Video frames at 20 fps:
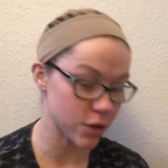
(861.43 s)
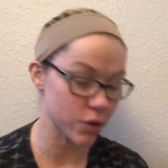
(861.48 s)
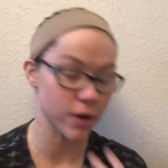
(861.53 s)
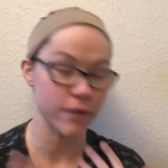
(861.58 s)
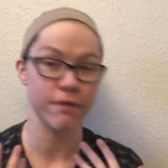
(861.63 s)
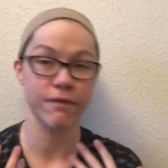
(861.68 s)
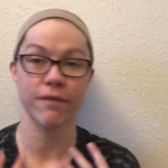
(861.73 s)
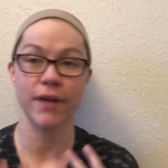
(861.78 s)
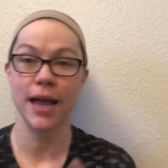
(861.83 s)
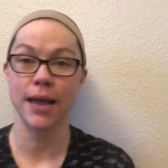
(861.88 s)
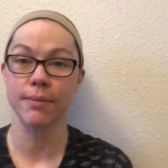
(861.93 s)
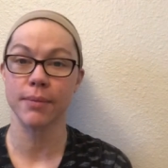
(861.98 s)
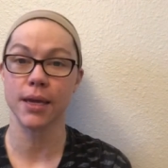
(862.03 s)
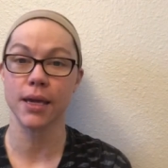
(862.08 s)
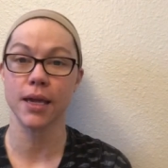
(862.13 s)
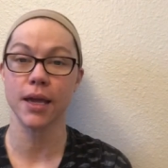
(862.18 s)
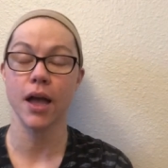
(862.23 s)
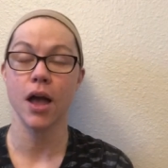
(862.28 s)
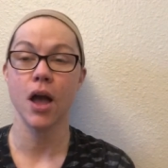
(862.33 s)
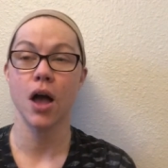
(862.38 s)
You can find
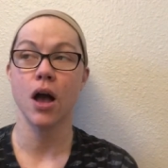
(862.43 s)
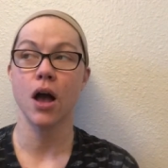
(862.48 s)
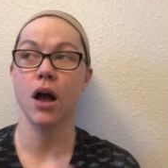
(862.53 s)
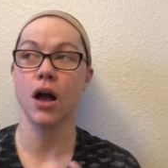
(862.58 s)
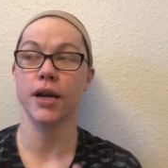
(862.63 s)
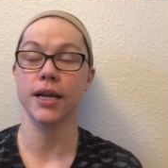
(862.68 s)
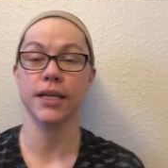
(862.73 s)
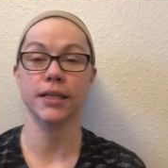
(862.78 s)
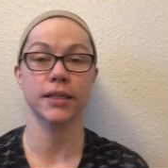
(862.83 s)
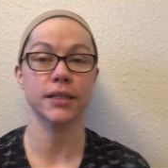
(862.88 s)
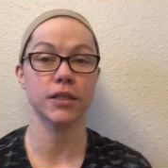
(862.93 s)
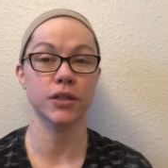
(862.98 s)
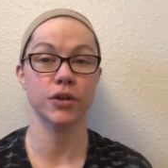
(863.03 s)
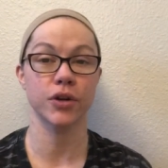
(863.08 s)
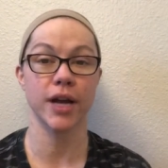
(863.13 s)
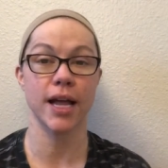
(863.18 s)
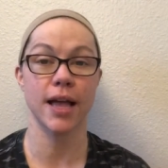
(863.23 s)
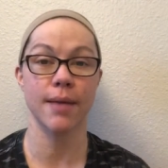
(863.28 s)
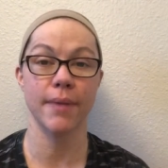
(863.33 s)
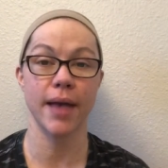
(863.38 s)
me on
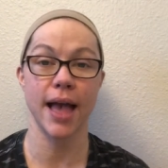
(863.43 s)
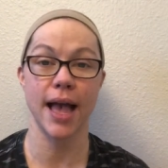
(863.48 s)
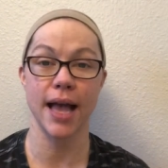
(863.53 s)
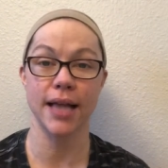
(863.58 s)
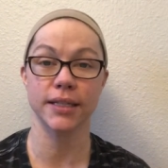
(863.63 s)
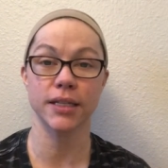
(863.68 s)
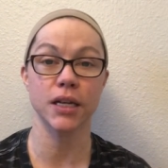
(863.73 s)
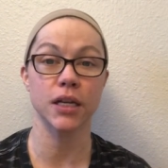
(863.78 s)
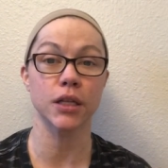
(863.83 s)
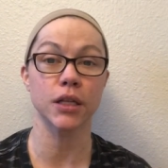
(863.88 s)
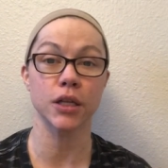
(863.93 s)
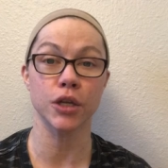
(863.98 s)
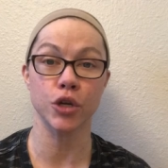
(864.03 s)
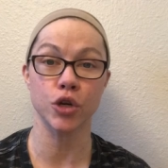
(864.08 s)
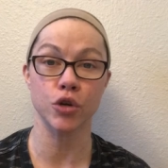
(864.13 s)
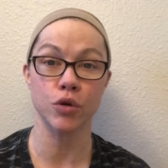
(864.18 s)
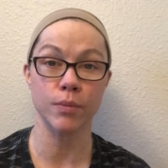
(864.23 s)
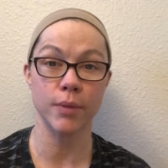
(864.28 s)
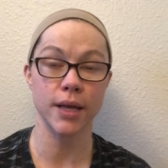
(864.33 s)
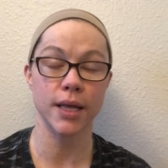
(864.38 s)
Instagram at
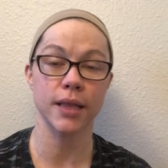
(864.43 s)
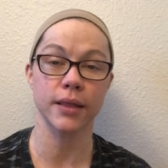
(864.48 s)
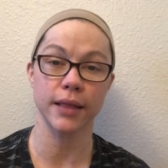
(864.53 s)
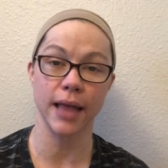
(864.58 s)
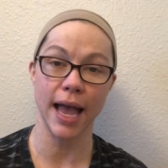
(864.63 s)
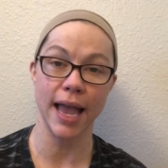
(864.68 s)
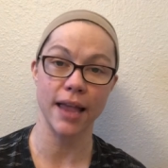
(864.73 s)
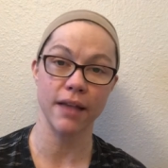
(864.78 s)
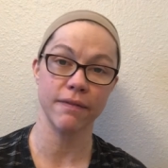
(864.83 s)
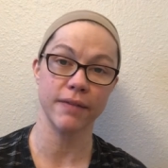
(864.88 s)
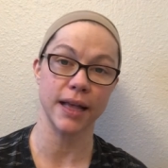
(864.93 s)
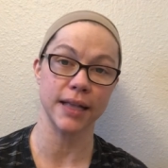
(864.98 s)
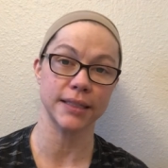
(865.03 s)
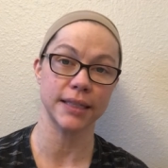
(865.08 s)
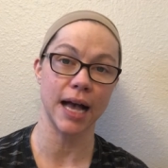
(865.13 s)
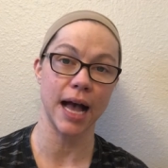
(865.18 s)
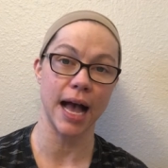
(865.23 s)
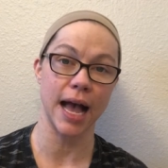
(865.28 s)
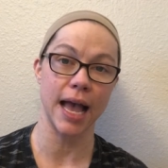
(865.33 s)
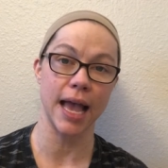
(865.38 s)
Illum Life.
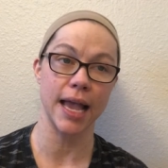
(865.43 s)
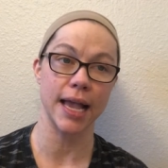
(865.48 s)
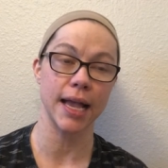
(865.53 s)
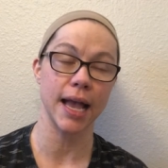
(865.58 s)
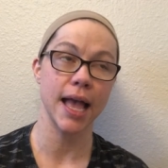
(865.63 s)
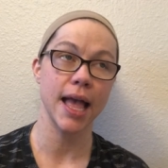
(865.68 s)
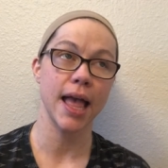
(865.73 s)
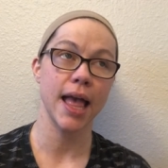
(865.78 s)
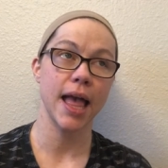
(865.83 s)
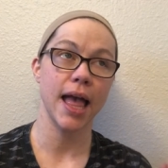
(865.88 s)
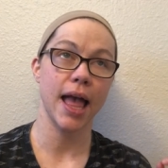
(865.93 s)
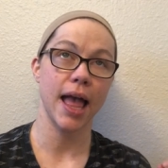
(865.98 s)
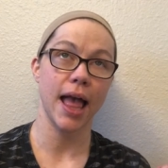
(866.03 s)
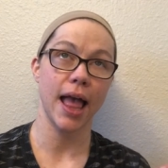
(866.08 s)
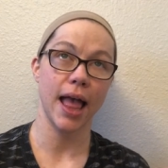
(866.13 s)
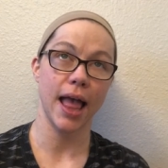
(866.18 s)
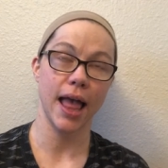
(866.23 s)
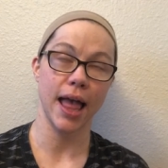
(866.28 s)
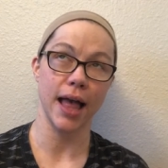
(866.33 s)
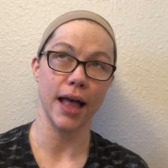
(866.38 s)
That's I
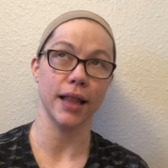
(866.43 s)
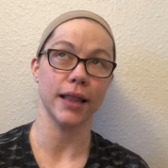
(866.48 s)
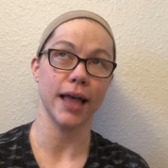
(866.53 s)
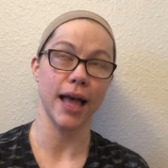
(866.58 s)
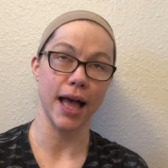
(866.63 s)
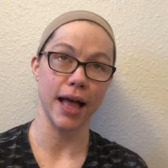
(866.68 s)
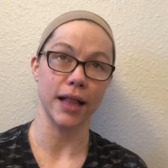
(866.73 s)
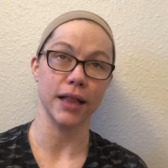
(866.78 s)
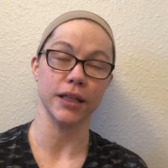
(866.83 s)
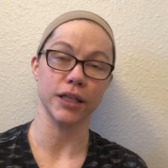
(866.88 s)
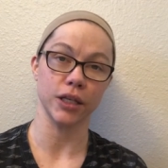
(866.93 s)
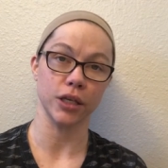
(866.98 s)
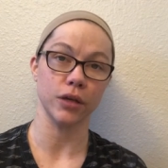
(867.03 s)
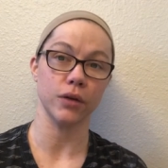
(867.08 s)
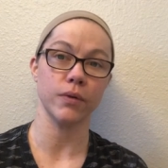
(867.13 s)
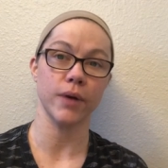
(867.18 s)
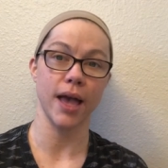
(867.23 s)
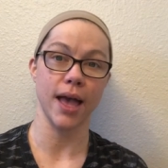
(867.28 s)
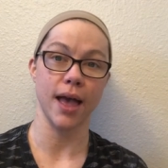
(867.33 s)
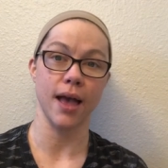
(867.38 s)
L L
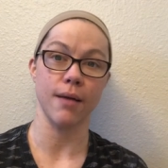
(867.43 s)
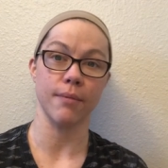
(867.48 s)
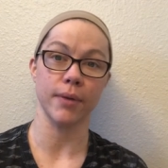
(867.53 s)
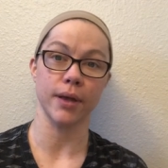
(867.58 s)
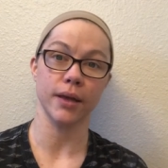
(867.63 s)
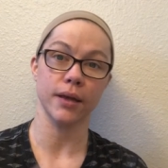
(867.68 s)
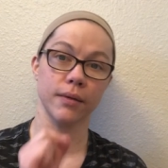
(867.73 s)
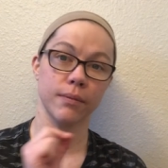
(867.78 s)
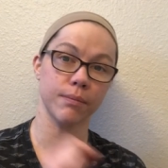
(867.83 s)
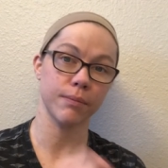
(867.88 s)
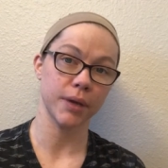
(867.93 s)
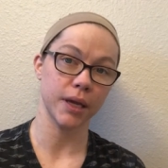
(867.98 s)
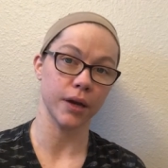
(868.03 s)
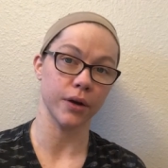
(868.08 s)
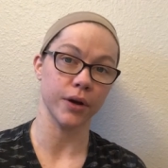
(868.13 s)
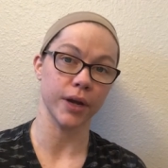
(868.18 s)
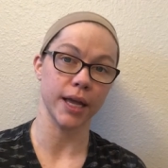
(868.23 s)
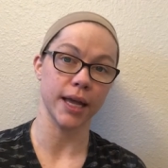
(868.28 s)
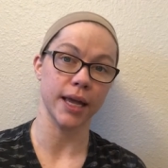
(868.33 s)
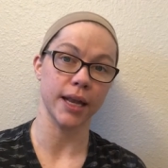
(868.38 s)
U M
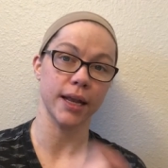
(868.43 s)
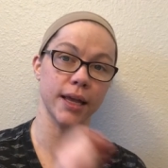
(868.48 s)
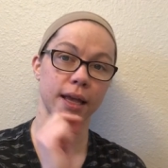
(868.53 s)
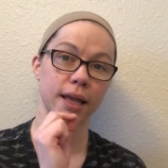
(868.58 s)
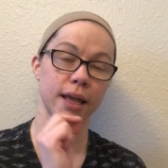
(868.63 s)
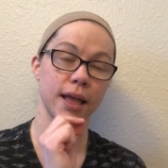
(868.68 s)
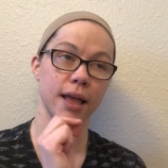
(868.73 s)
period